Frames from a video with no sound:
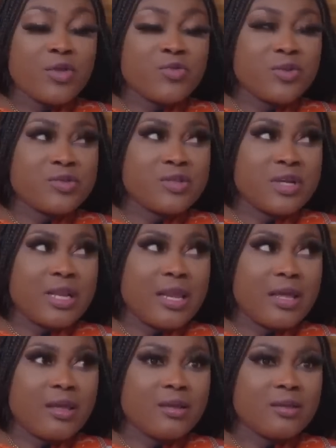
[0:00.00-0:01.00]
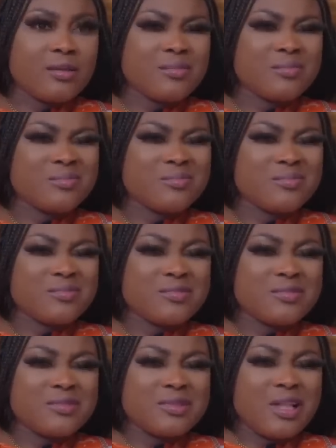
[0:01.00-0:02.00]
But it wasn't clear.
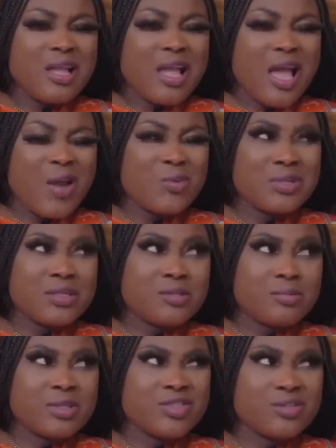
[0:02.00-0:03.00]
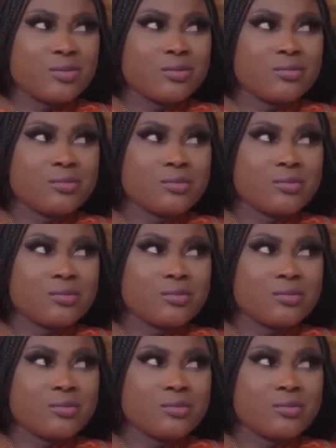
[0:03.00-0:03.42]
I wanted to be sure.